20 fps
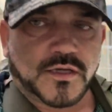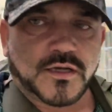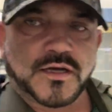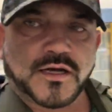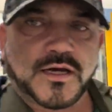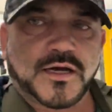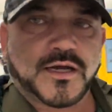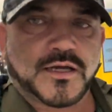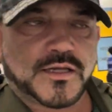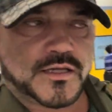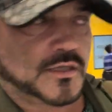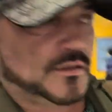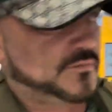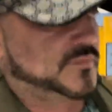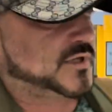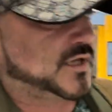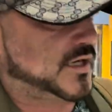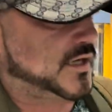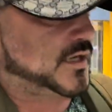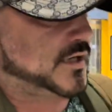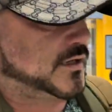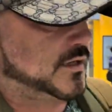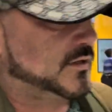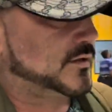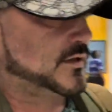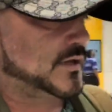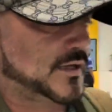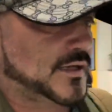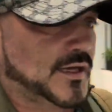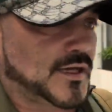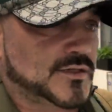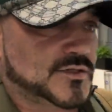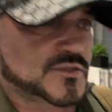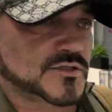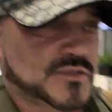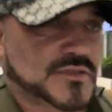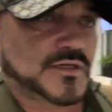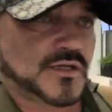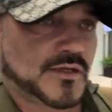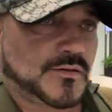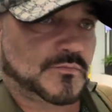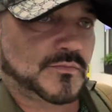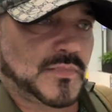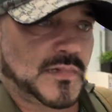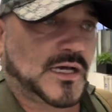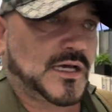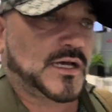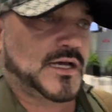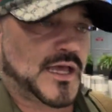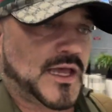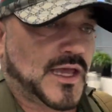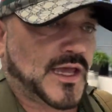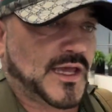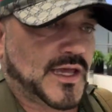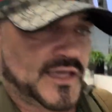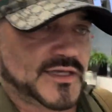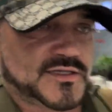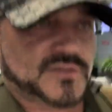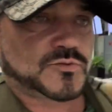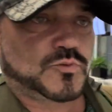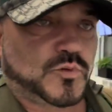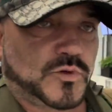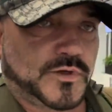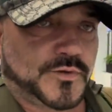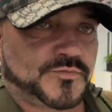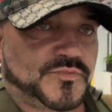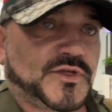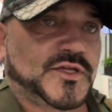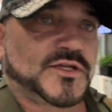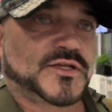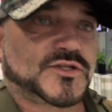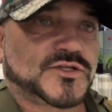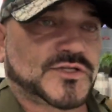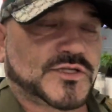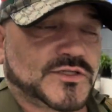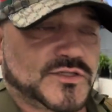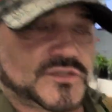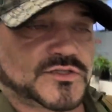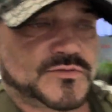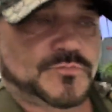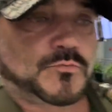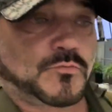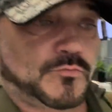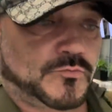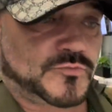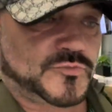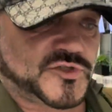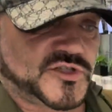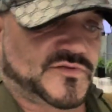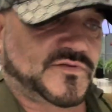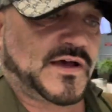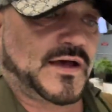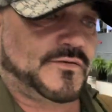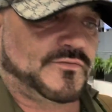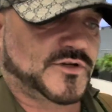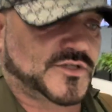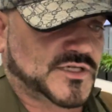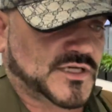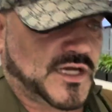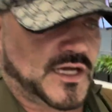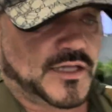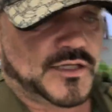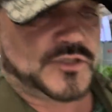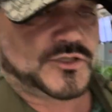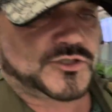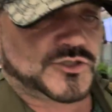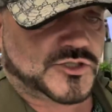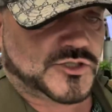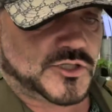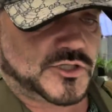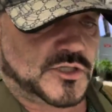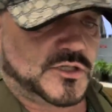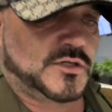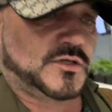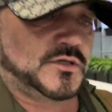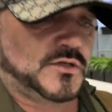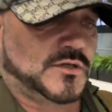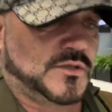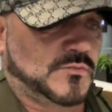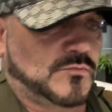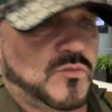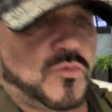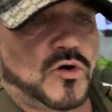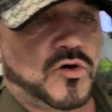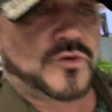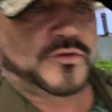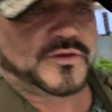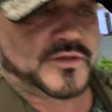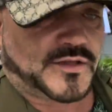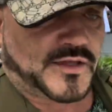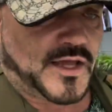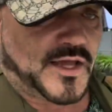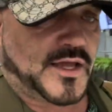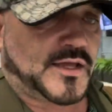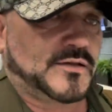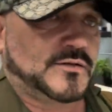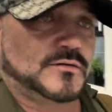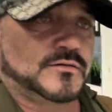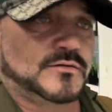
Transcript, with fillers: I am tired like I just got my ass whipped in a Survivor challenge. More than that,